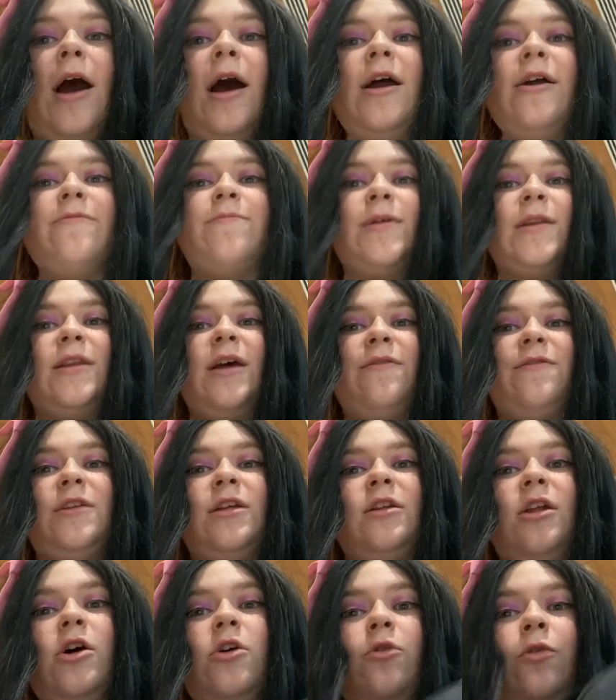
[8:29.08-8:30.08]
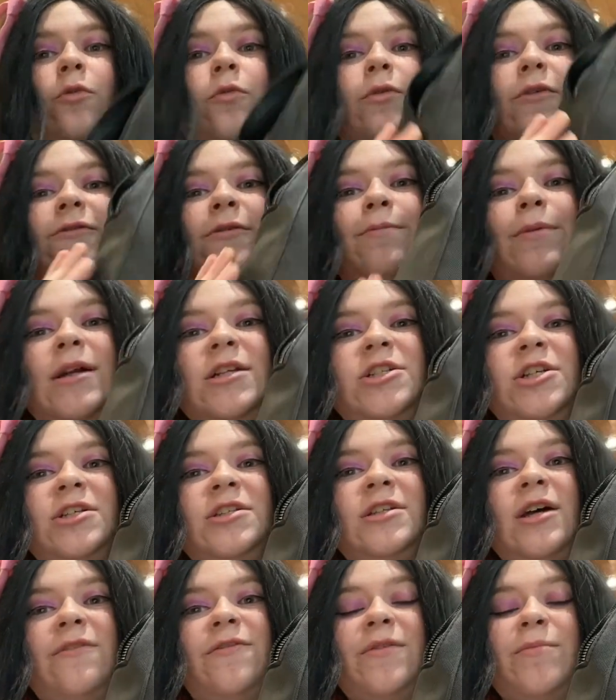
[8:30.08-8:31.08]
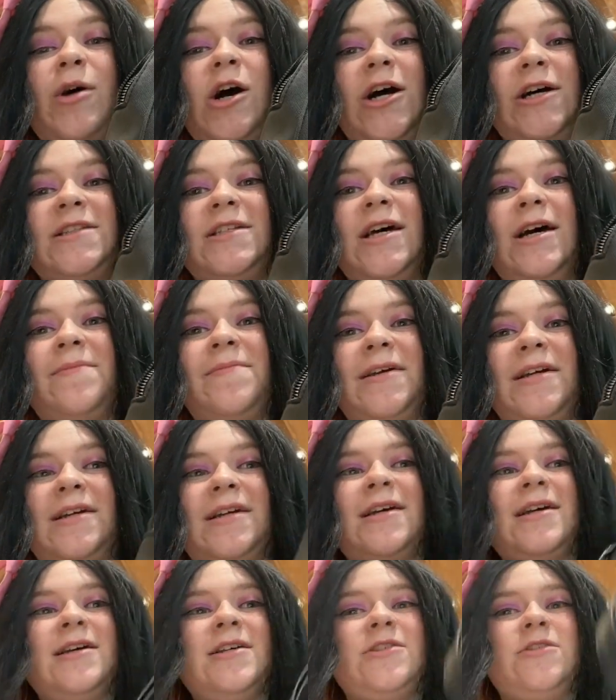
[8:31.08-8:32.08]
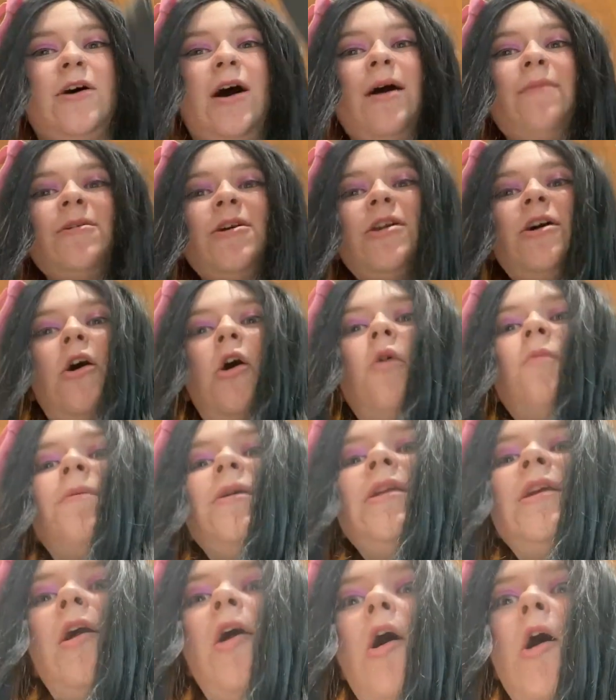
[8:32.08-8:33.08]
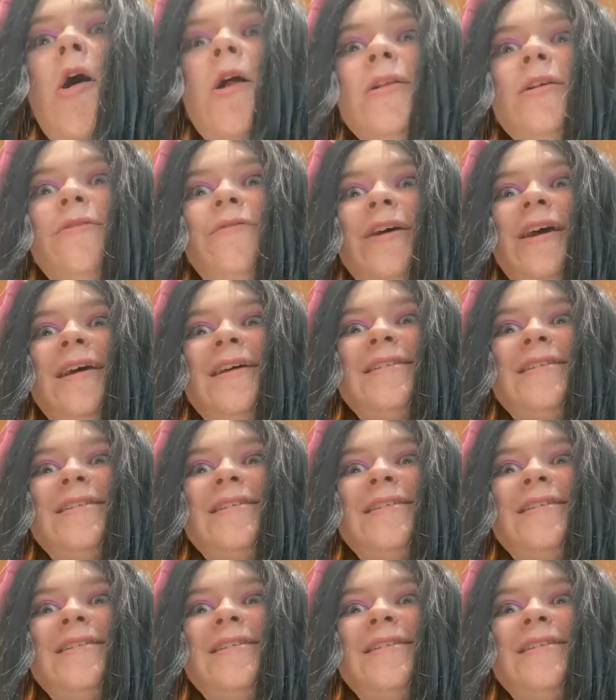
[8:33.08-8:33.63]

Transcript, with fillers: I have been left alone with a bunch of stuff from Hot Topic, so I'm gonna open all of it.